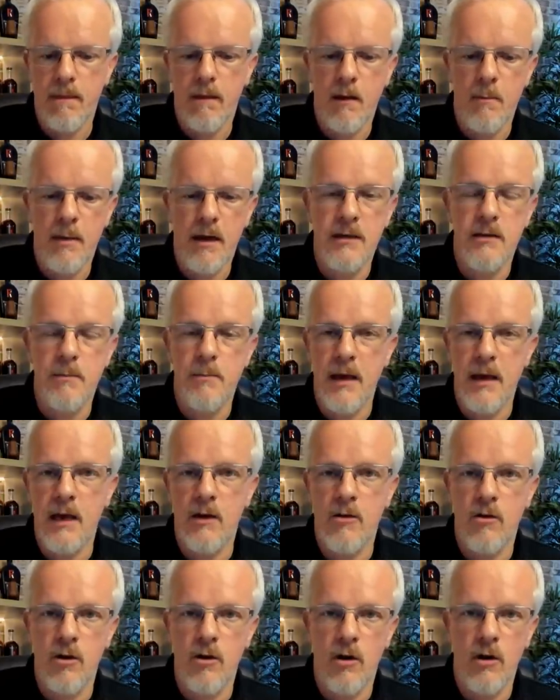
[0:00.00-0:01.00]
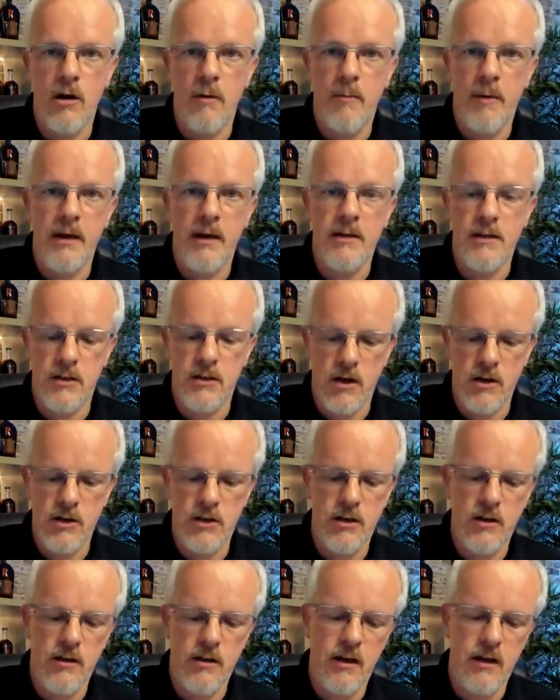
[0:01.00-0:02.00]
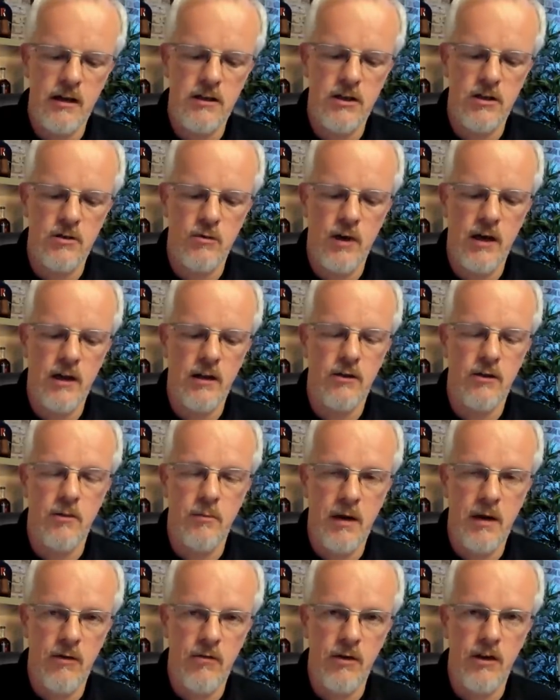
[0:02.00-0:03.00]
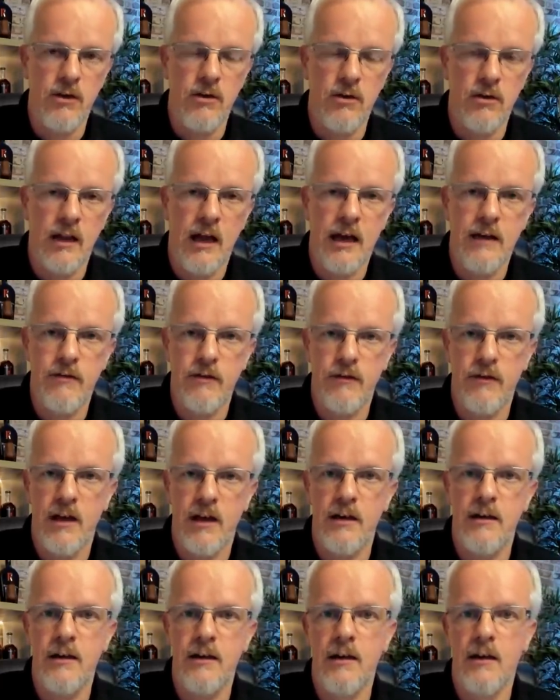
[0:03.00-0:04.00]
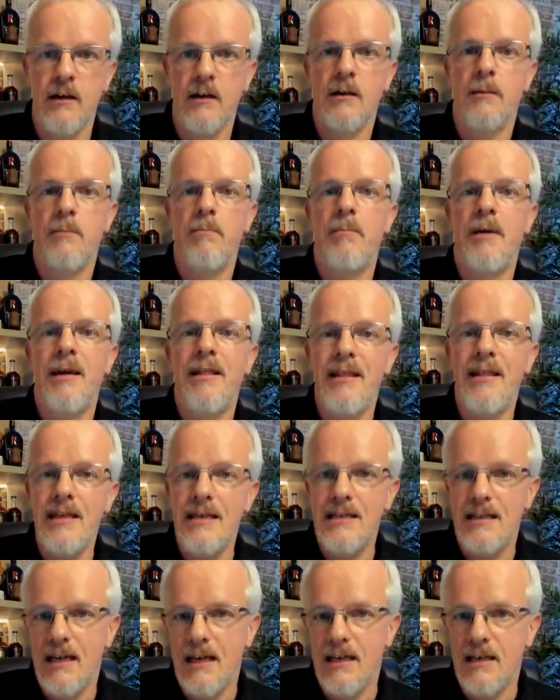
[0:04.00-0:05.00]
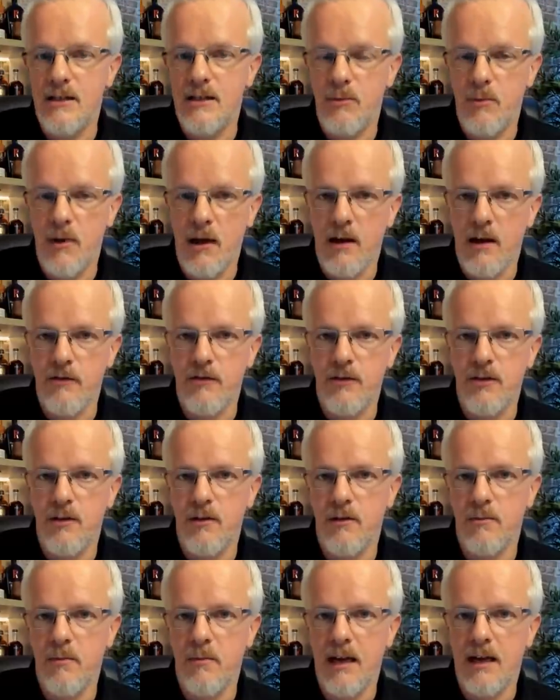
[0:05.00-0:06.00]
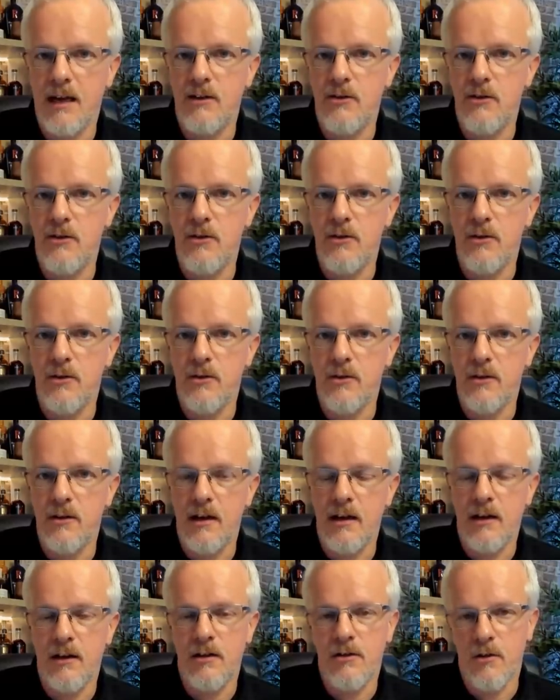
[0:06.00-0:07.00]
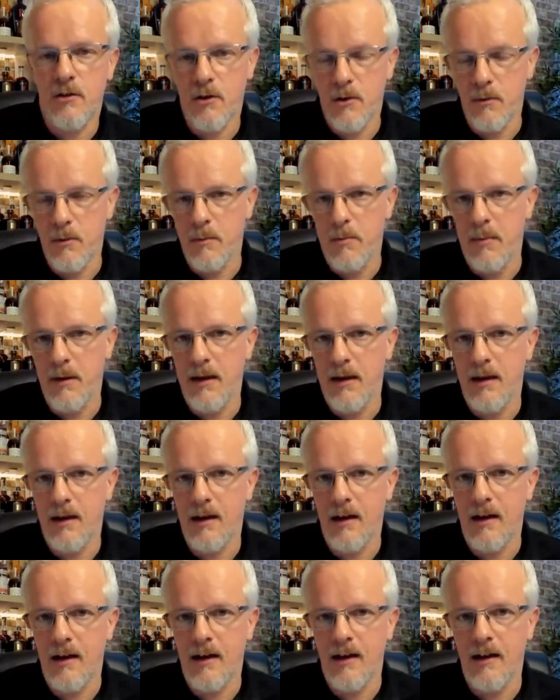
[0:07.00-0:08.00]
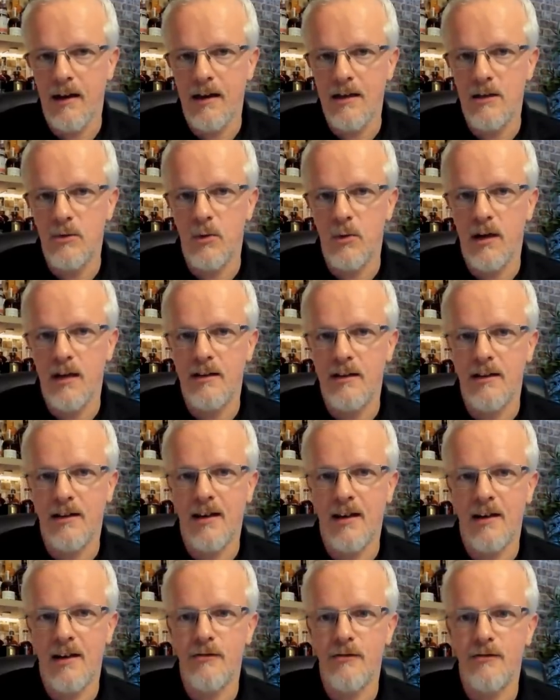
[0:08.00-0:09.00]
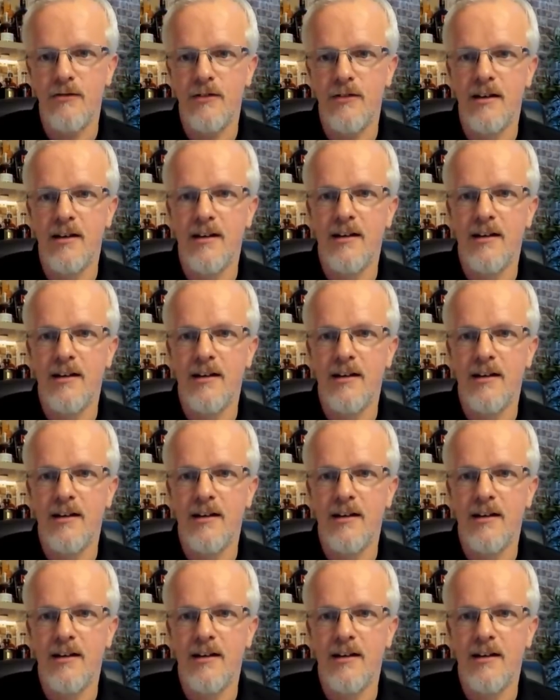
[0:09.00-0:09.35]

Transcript: a bit of debate going on or a bit of discussion and things as well. It could be a really good live event. But in these days, we have to make do. And I thought it would be a nice way to kind of